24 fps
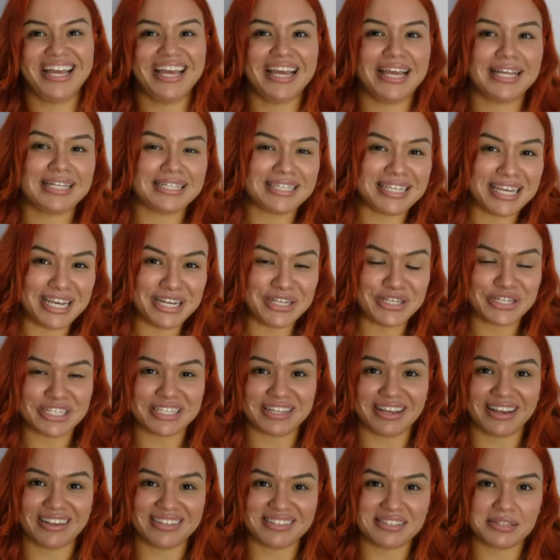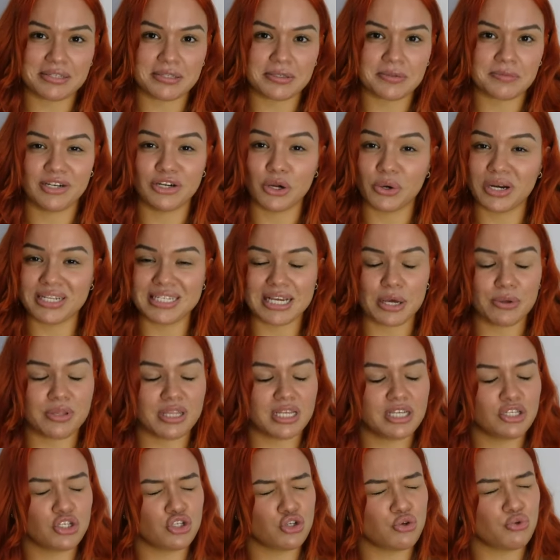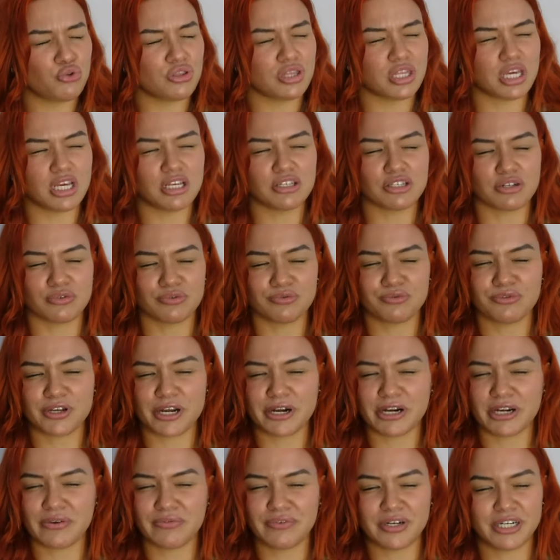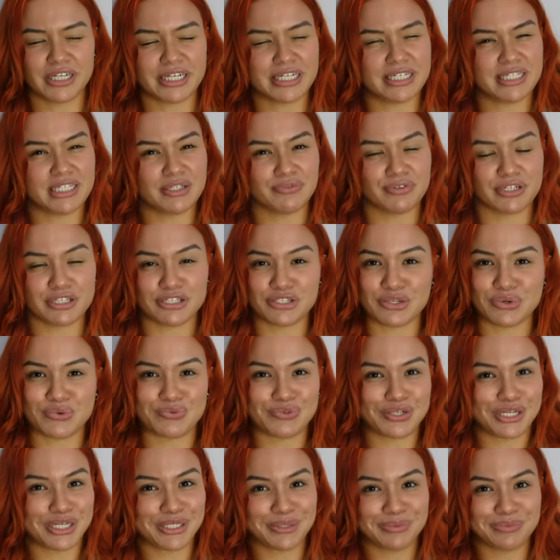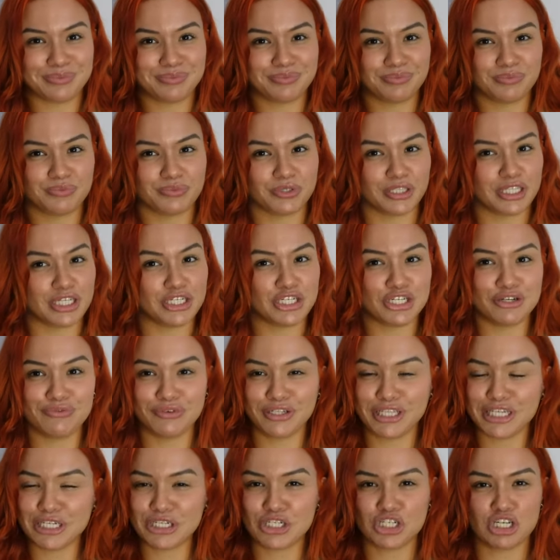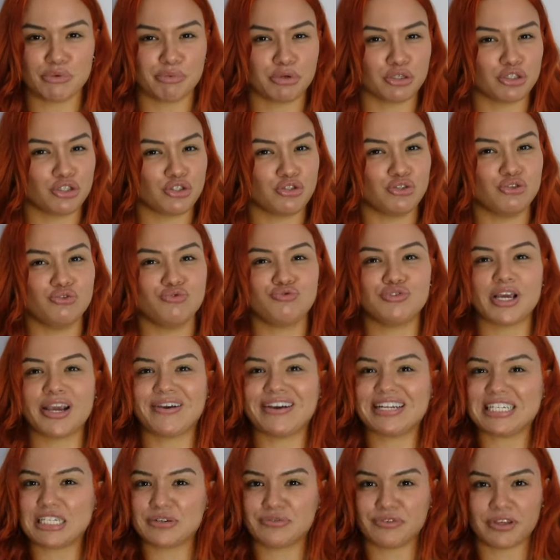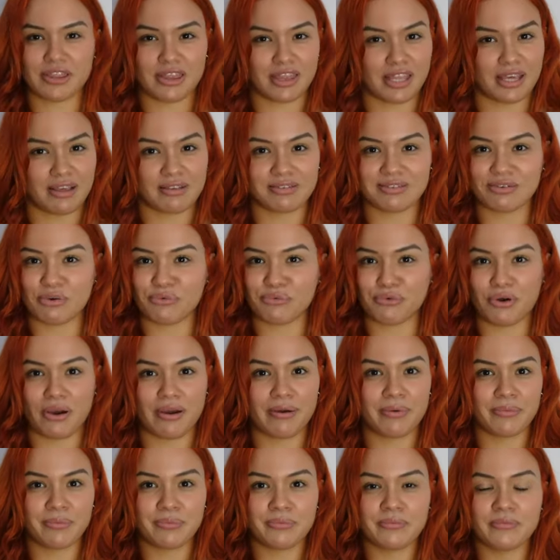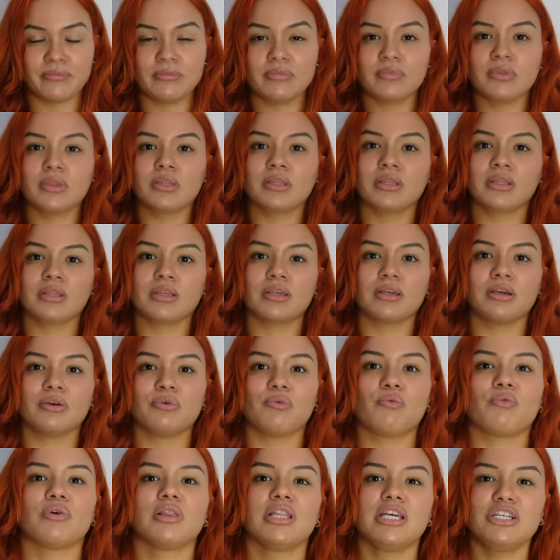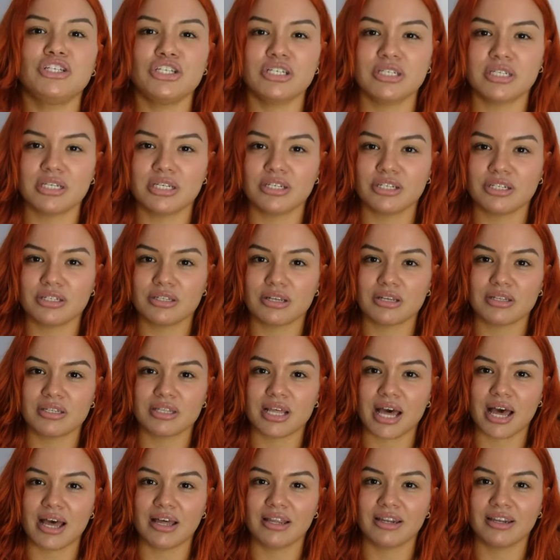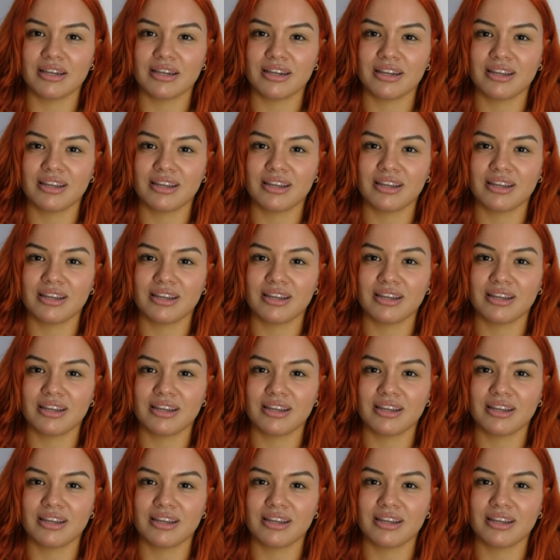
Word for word: it teaches us. Notice how these two things are very, very different so far. Religion and relationship are two very different things so far. Religion teaches us that,